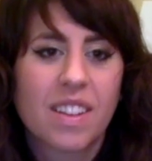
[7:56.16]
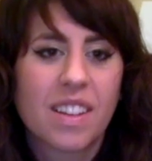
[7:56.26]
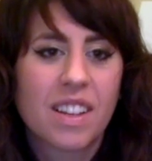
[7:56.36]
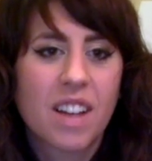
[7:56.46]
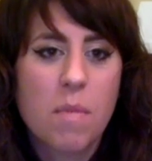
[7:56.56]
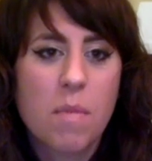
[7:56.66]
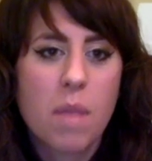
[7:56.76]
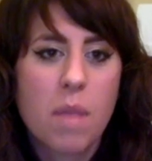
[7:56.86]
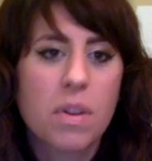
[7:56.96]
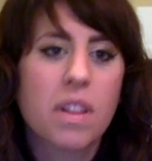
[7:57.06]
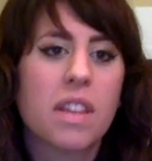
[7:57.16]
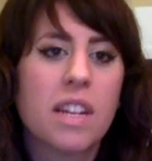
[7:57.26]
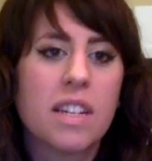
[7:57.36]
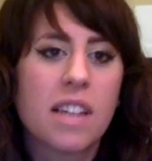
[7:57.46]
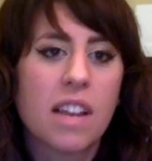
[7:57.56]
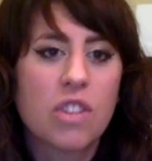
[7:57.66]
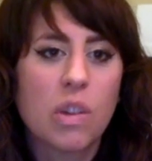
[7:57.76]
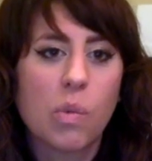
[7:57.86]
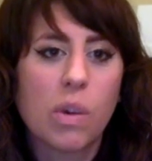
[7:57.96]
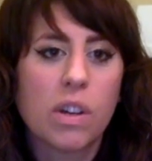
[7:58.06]
come up with an intention,
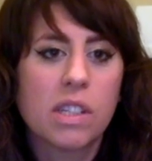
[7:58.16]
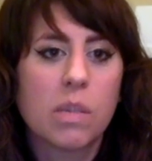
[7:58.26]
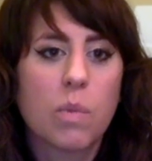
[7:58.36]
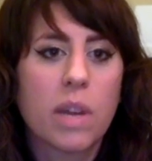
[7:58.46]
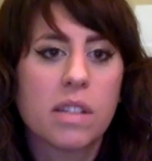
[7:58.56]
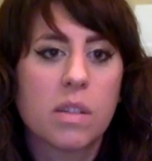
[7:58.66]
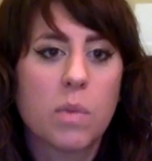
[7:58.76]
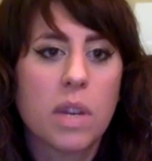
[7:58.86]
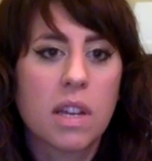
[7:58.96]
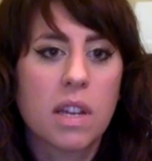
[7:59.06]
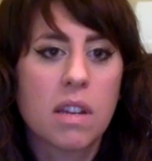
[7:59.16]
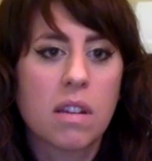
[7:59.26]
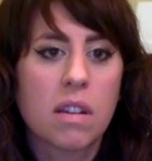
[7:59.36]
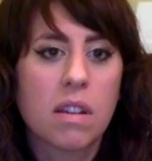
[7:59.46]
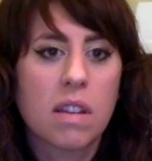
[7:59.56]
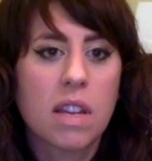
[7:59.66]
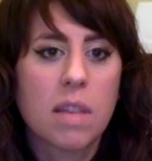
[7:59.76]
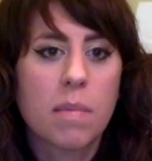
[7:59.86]
what are some ways that we can keep